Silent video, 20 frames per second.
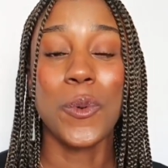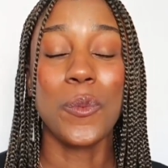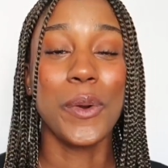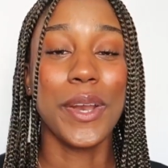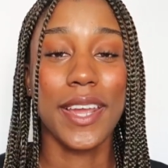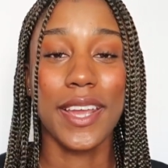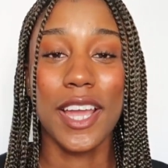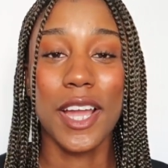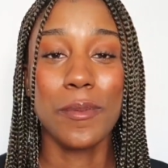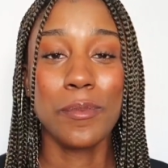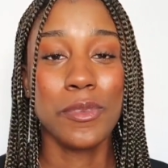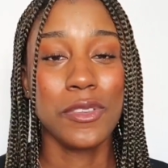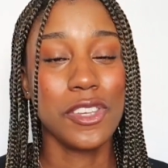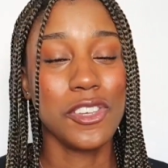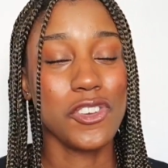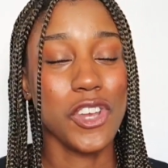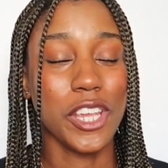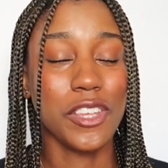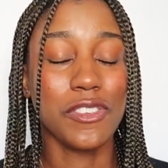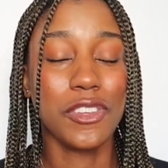When it comes
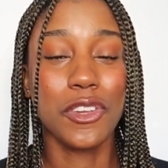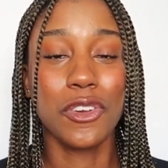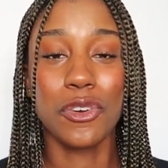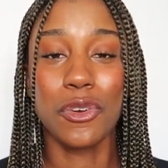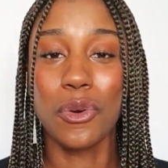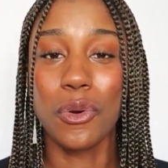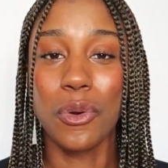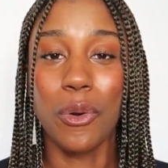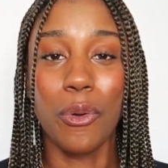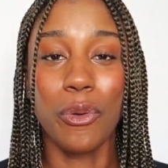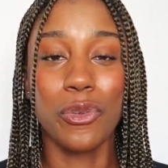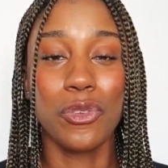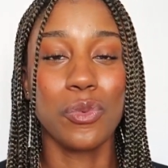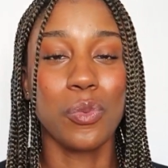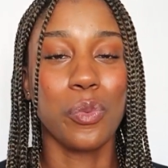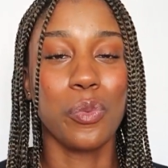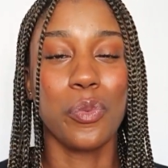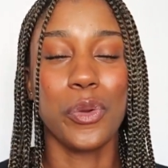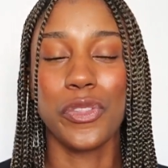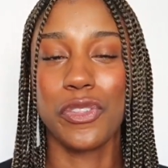to chasing your
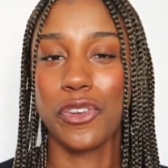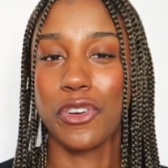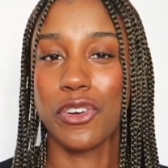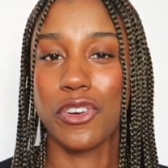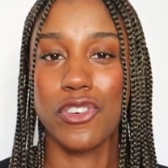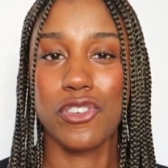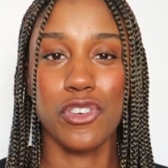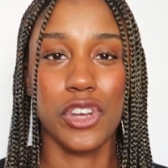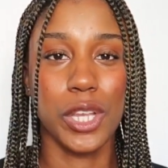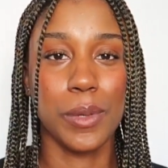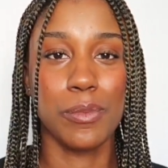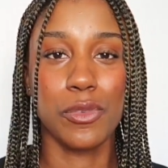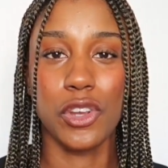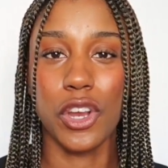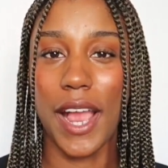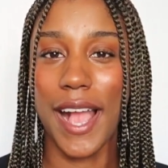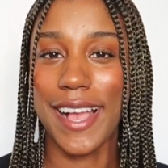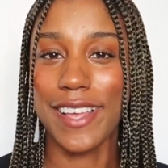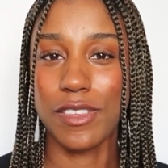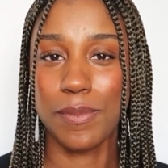goals with your dreams,
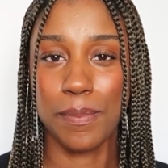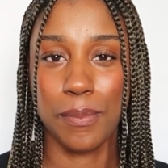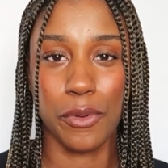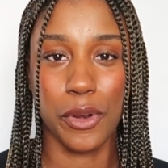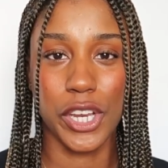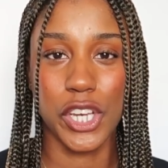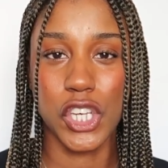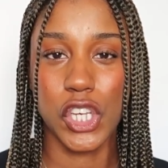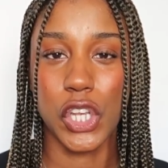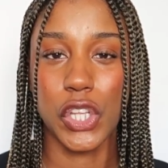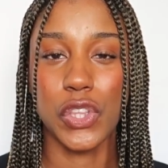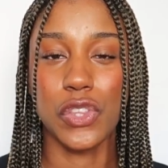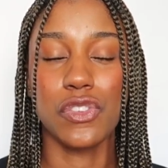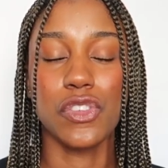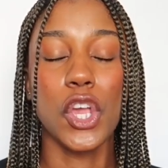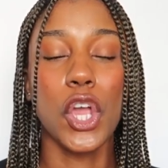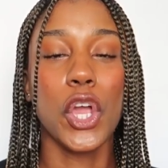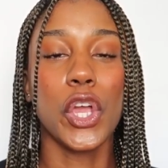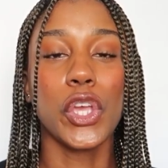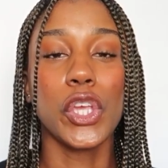your
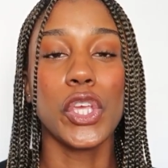aspirations,